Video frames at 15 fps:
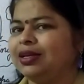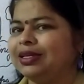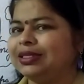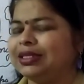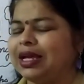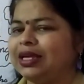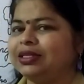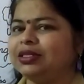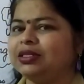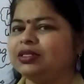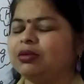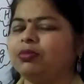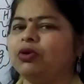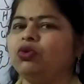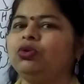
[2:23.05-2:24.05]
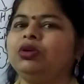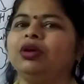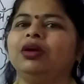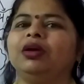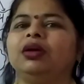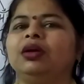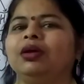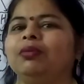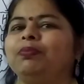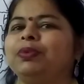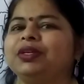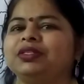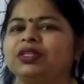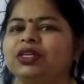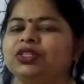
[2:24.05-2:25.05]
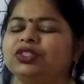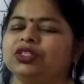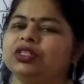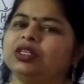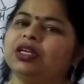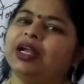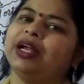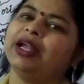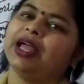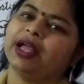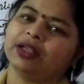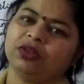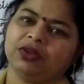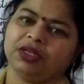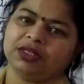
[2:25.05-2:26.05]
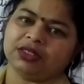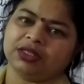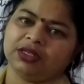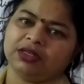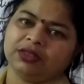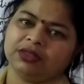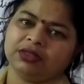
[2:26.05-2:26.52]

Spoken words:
Science is about precision and accuracy.